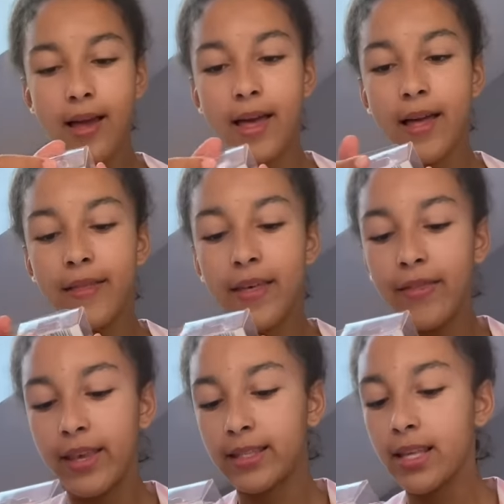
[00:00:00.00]
And then
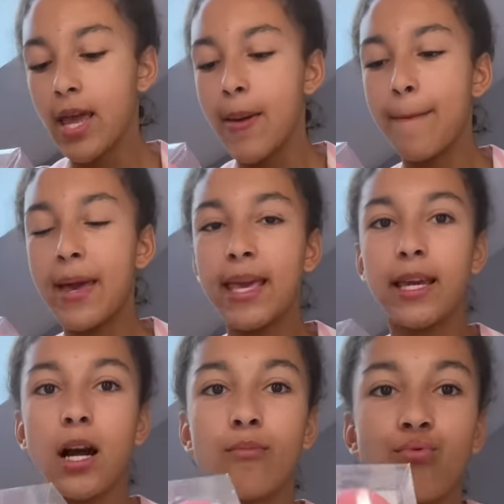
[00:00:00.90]
this
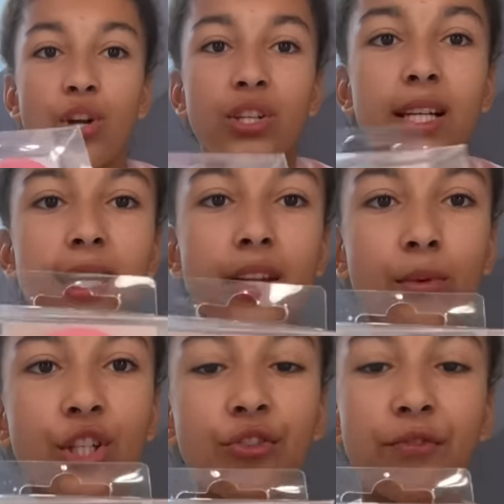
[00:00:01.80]
makeup brush cleaner,
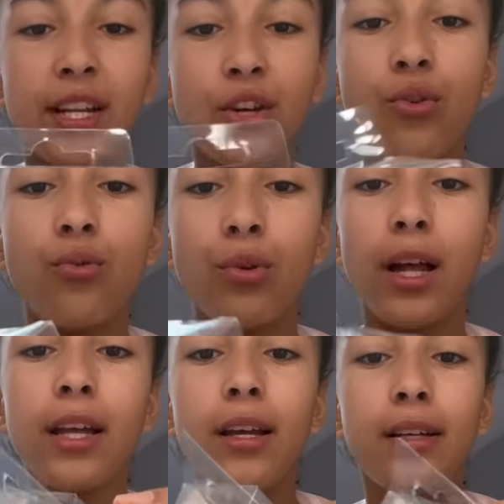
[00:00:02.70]
which is really cool.
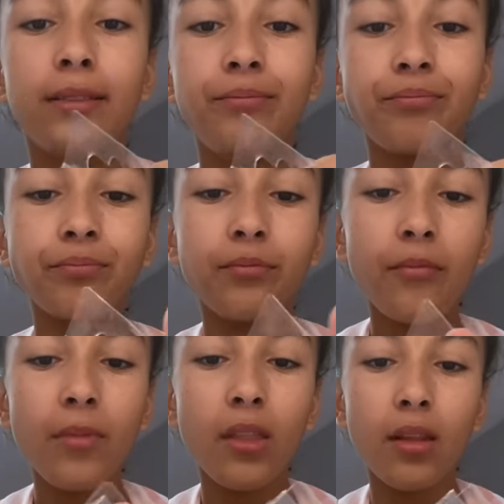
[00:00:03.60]
Like,
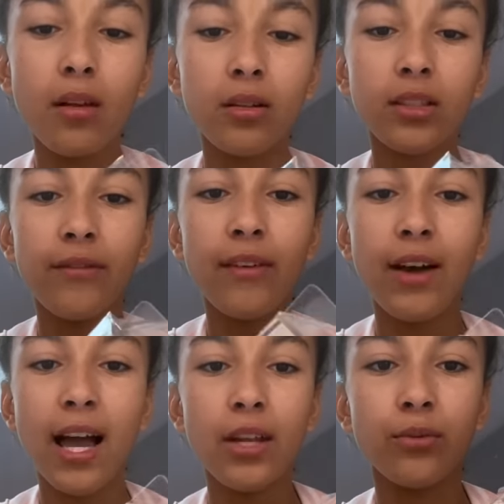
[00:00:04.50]
so I've never
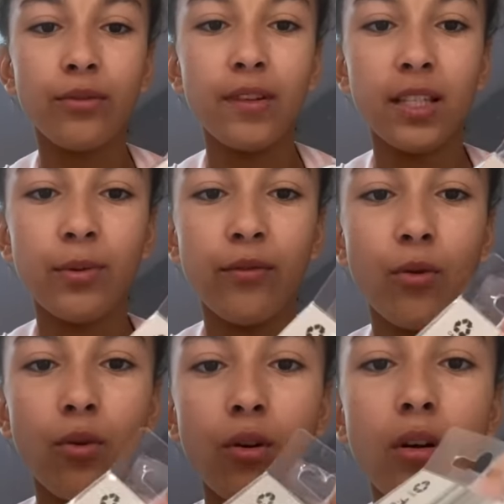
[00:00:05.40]
had one of these
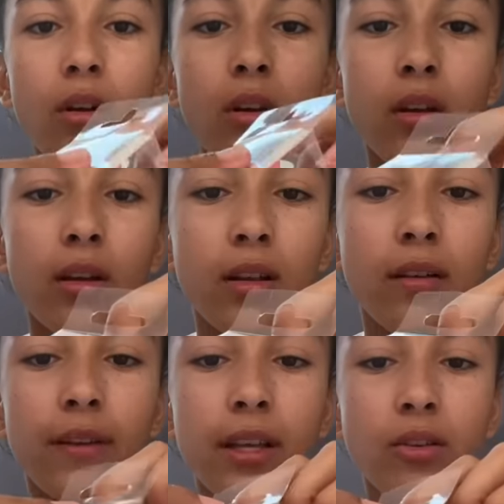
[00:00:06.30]
before. And
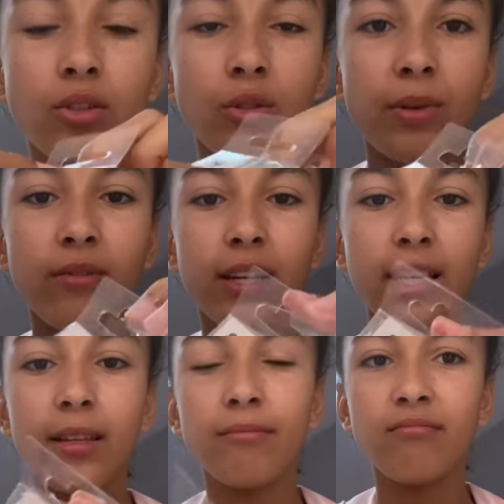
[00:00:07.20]
I think it would just be
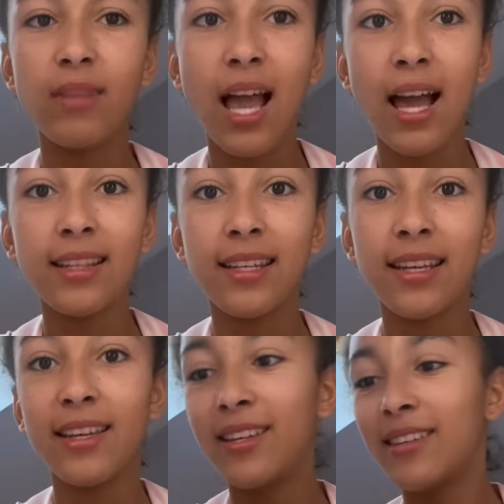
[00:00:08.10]
really handy.